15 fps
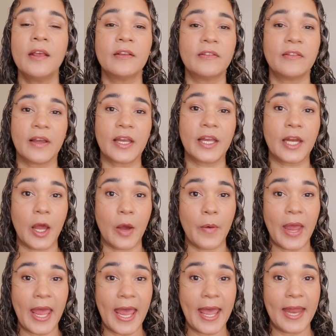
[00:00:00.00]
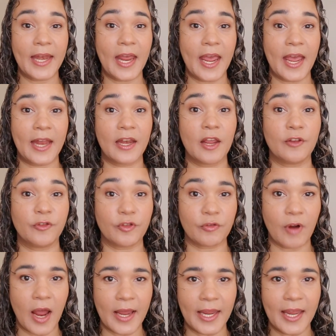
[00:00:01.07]
So I'm gonna go ahead and
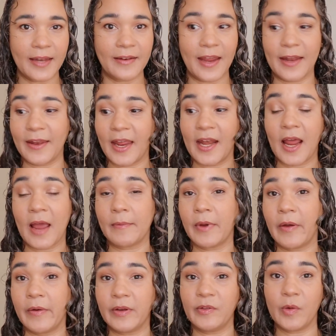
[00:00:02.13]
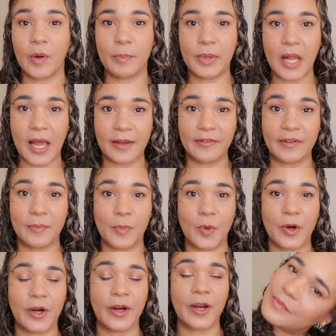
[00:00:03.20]
dry it, and then I'm going to apply some
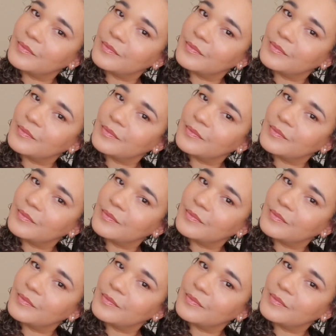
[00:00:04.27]
more.